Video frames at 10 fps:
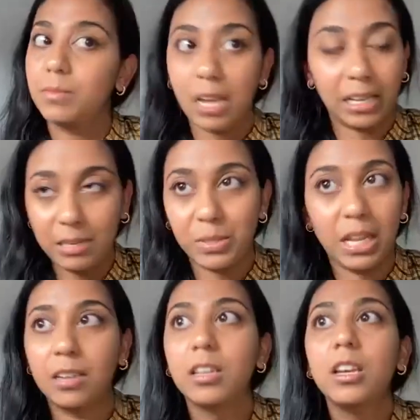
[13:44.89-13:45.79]
i keep
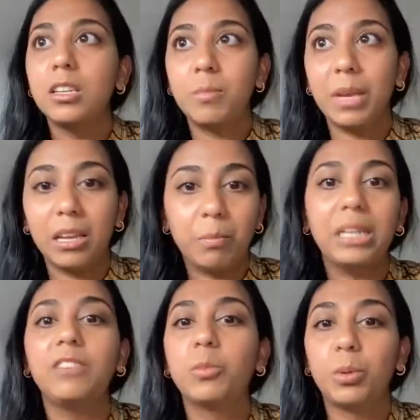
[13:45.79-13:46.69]
saying to make it
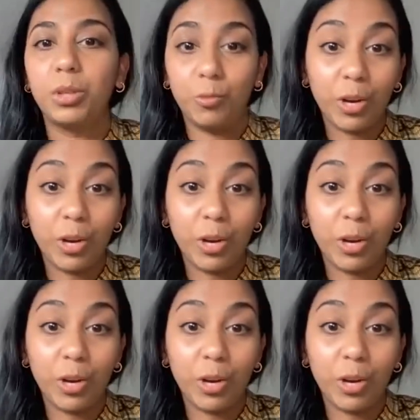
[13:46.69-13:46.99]
believable and